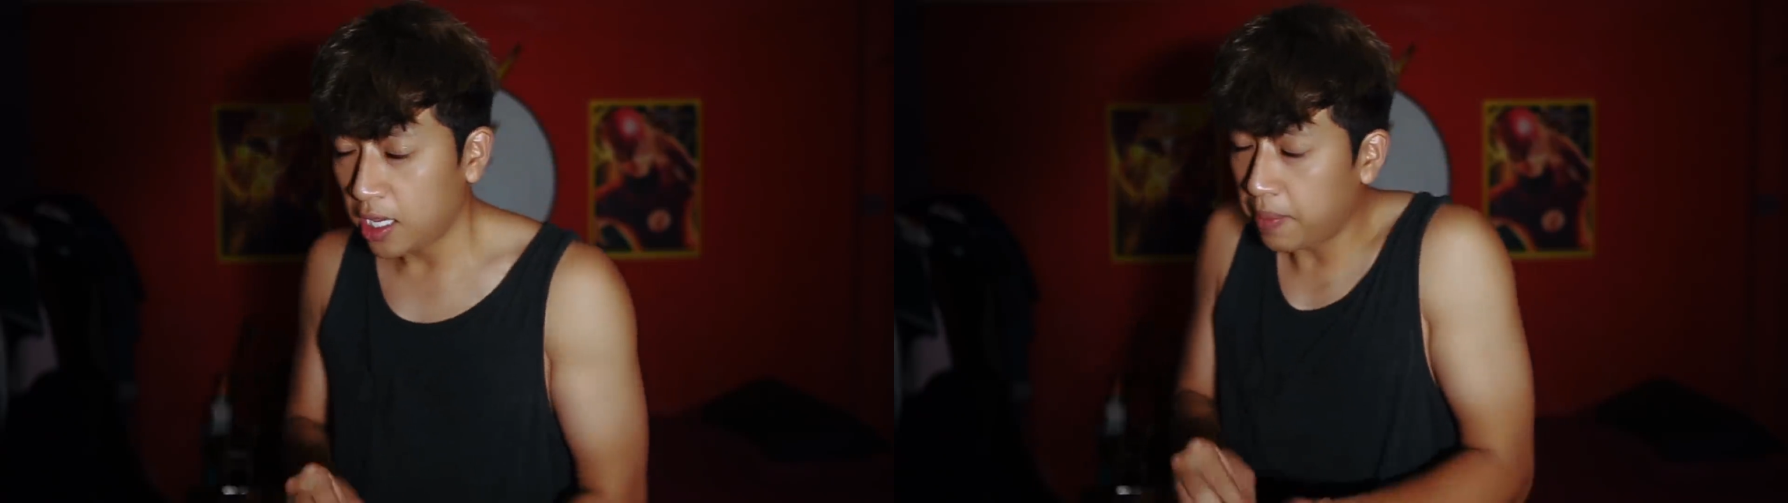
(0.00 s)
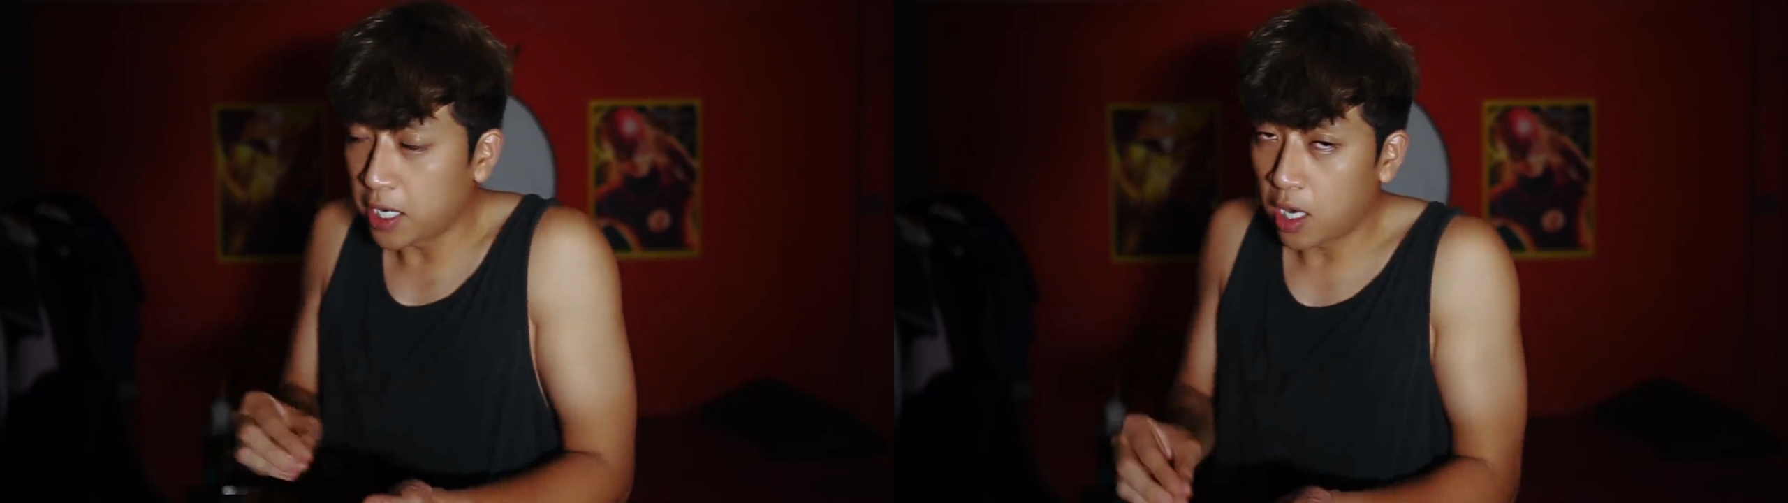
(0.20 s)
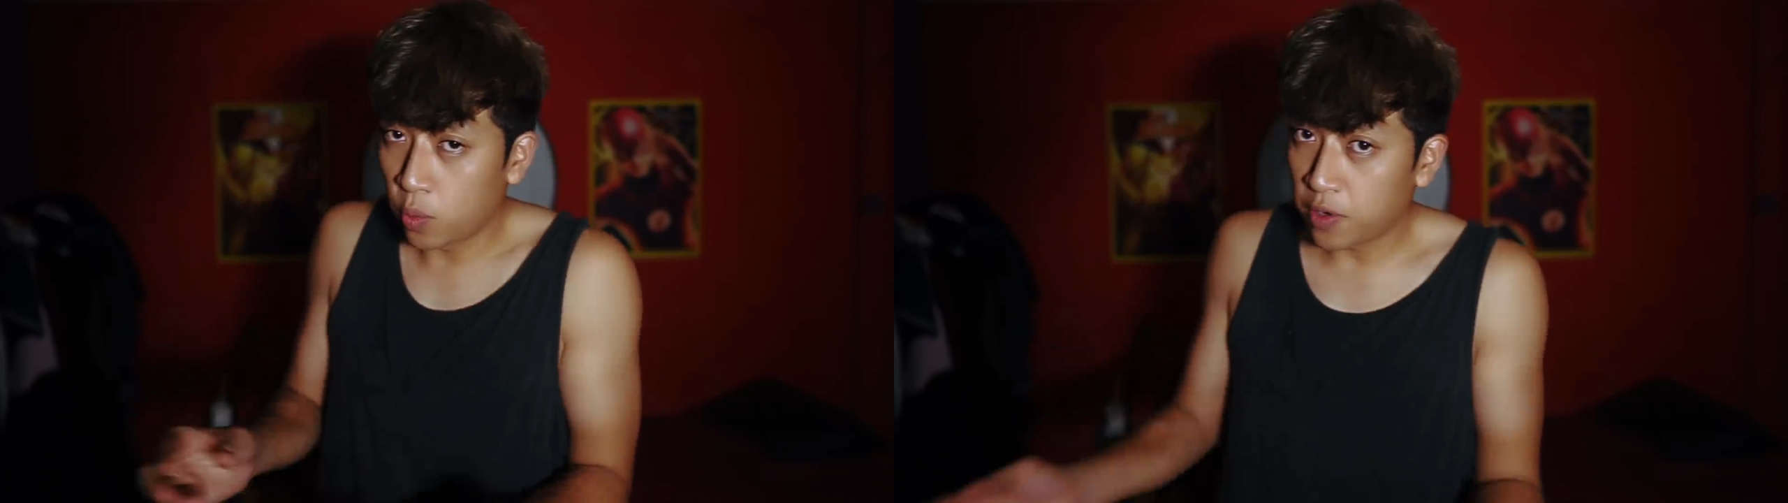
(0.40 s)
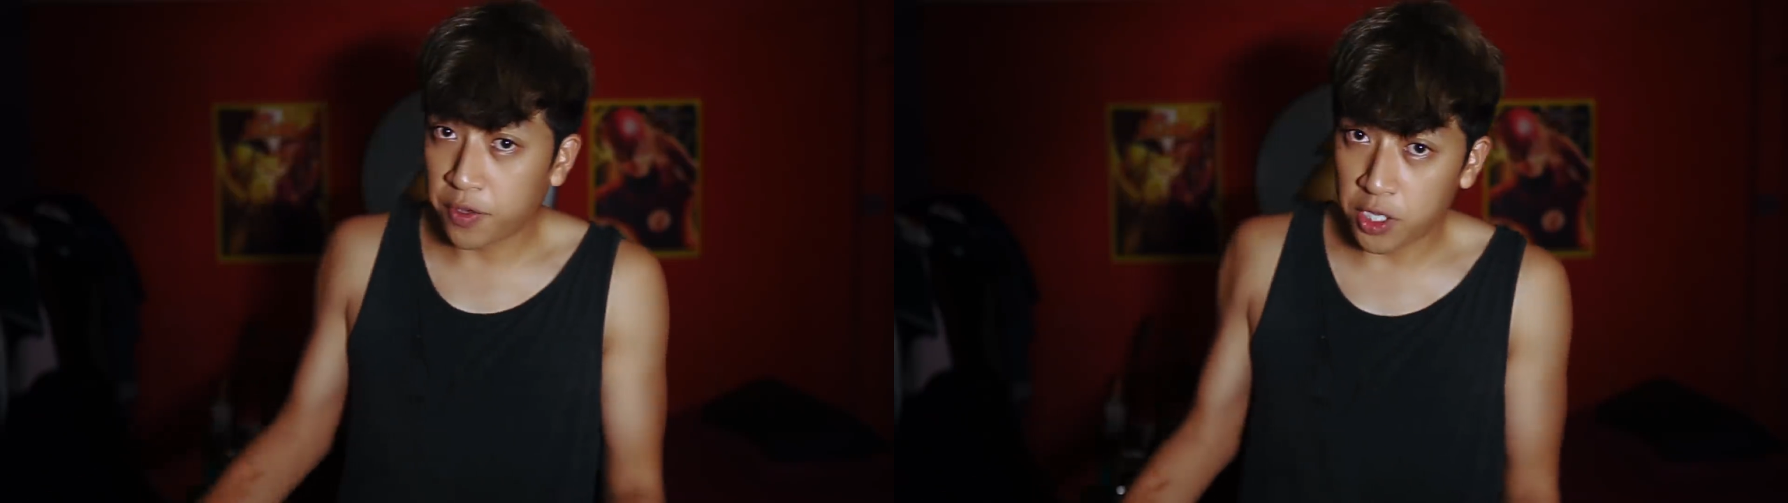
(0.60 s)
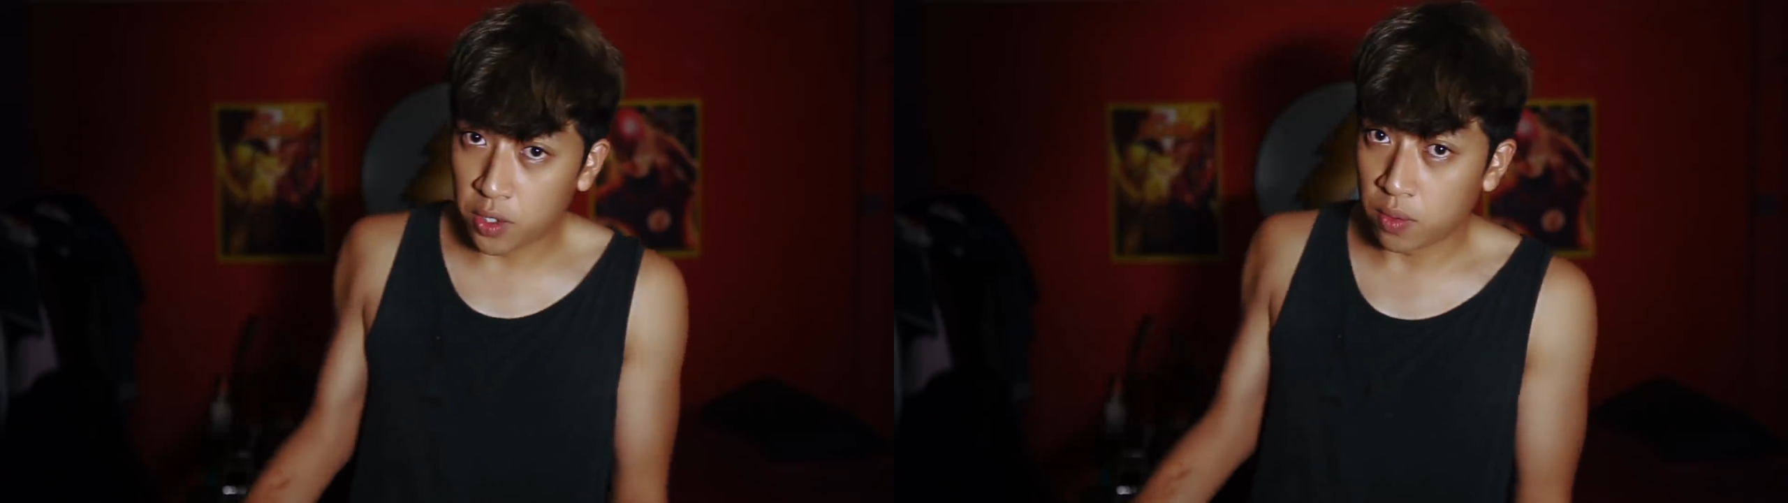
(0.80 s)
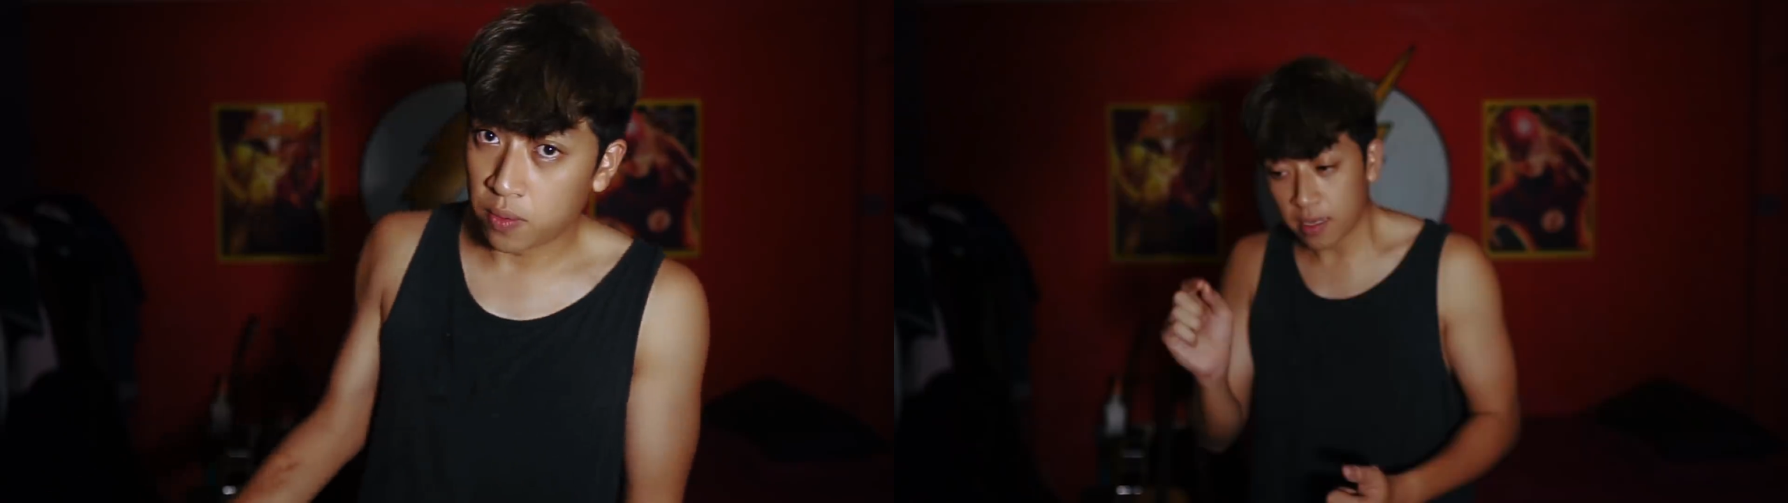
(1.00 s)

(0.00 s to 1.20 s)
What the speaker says: it may not work for you.